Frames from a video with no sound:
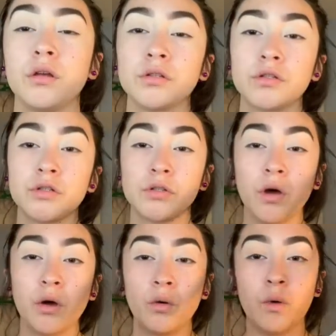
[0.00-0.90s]

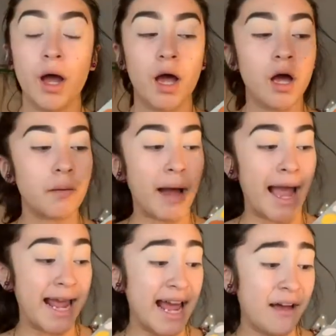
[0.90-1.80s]
So
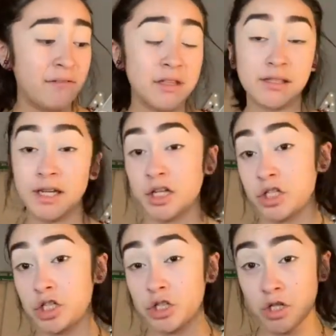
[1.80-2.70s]
I haven't
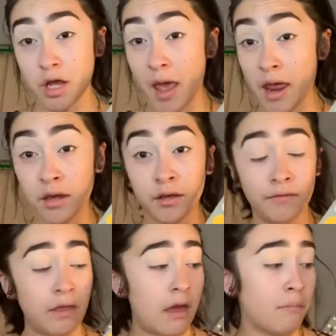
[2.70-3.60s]
touched any of
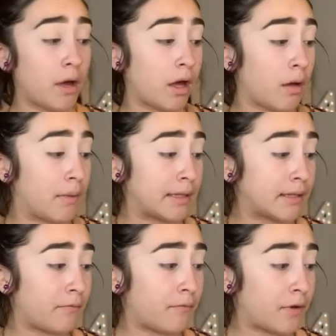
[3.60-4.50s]
them
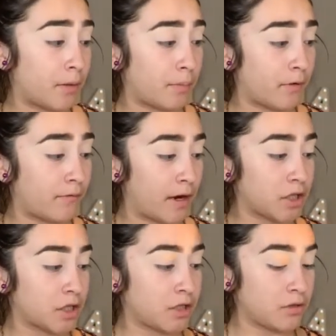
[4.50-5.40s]
except for
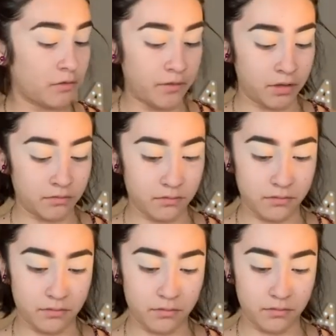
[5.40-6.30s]
Perfectionist over.
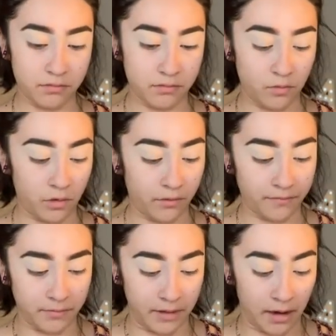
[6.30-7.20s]
Well,
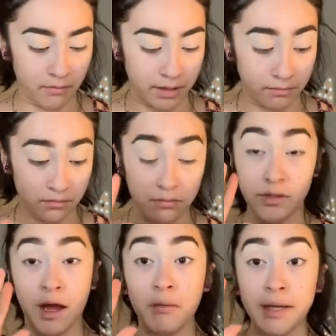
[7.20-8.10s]
now
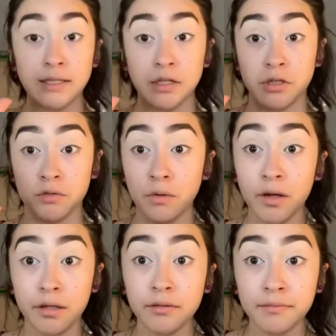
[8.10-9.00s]
I touched
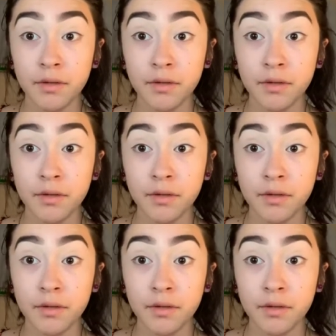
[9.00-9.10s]
one.